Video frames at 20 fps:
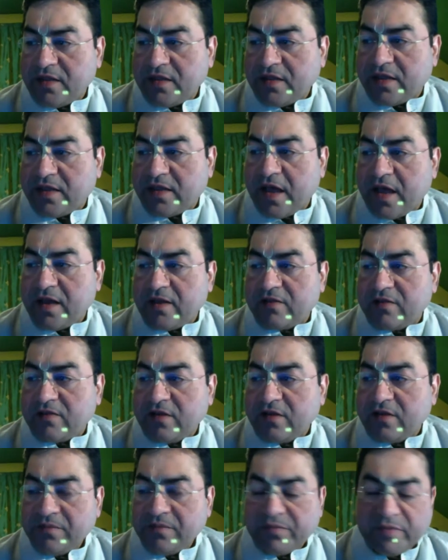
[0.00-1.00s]

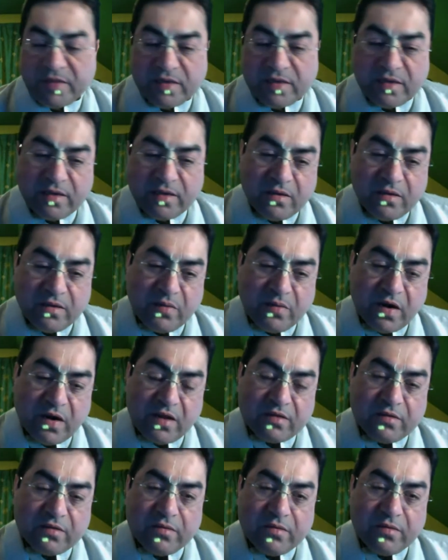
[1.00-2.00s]
jnanacha
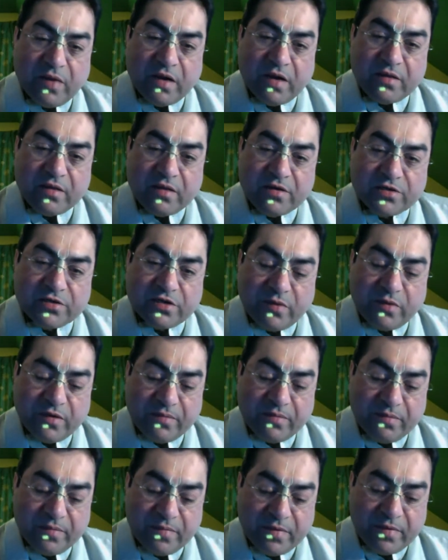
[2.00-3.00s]
bharatarishava.
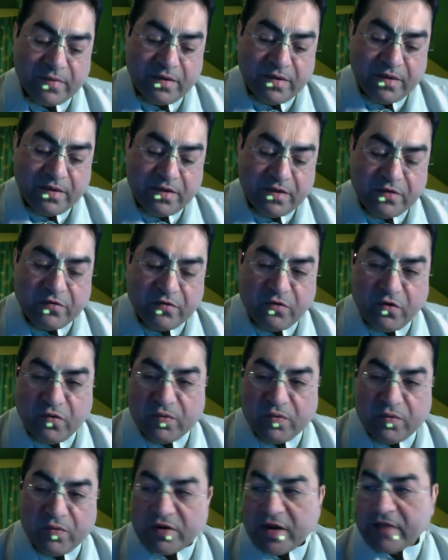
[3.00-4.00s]
So
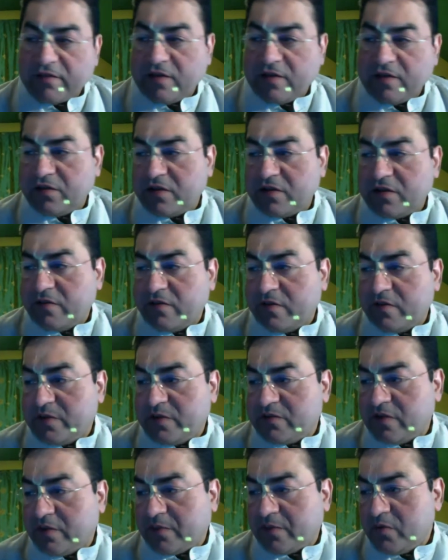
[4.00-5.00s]
the translation given by
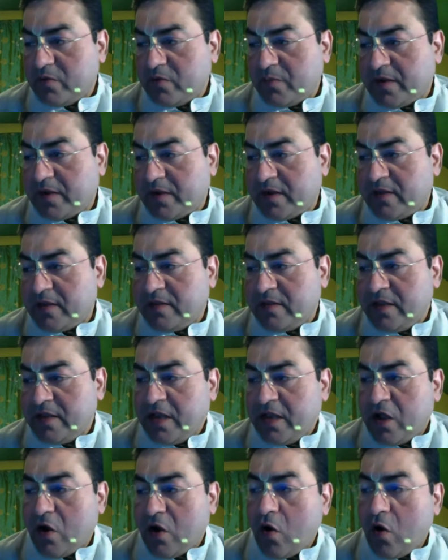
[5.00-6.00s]
Srila Prabhupada,
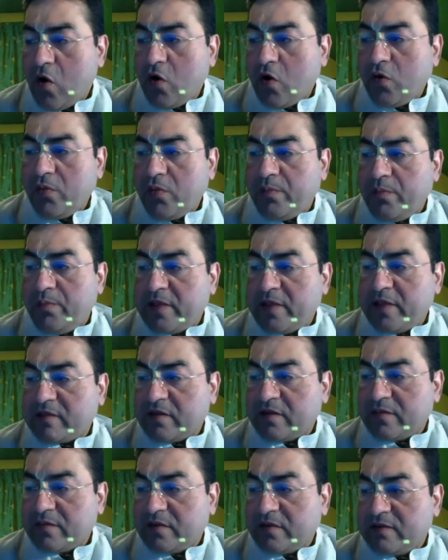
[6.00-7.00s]
O best
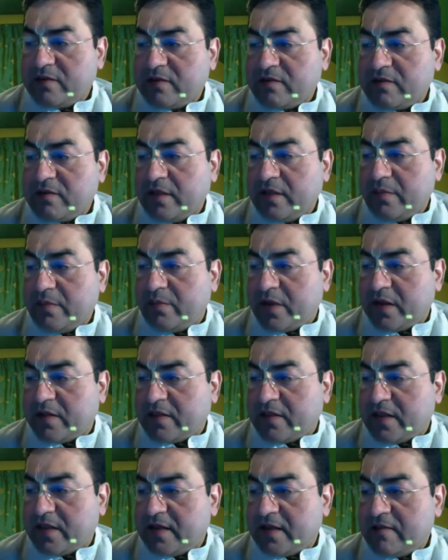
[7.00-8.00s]
among the
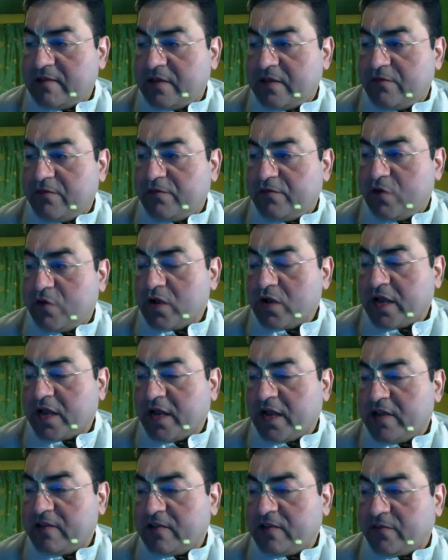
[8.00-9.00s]
Bharatas, 4
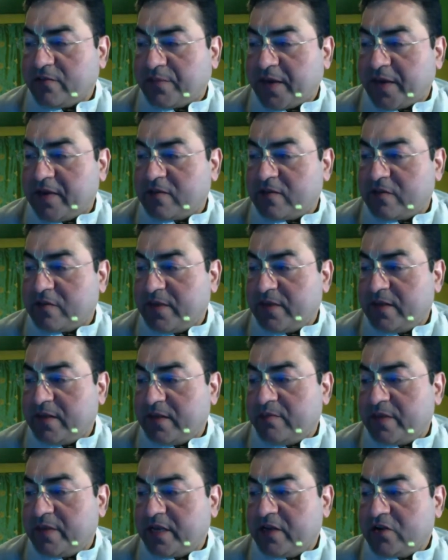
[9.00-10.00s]
kinds of pious men
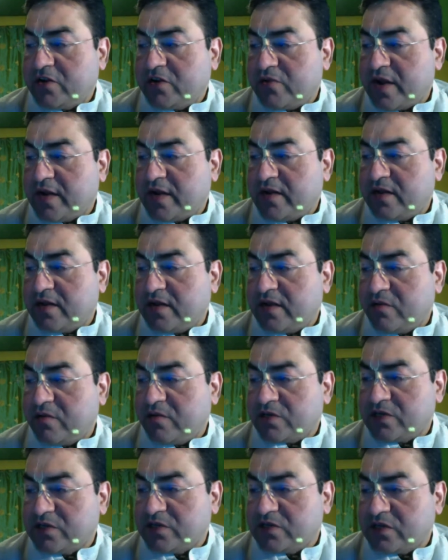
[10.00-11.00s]
begin to render
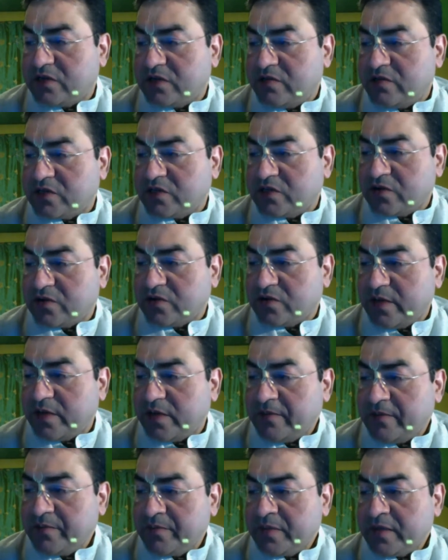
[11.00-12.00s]
devotional service unto
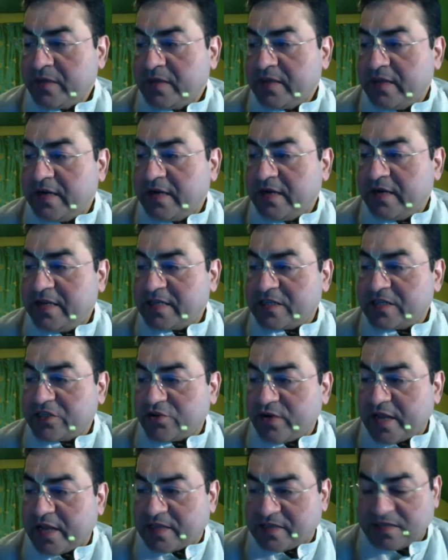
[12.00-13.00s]
me: the
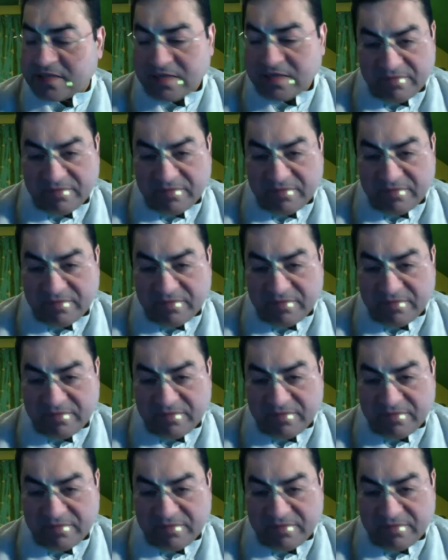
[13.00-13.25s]
distressed,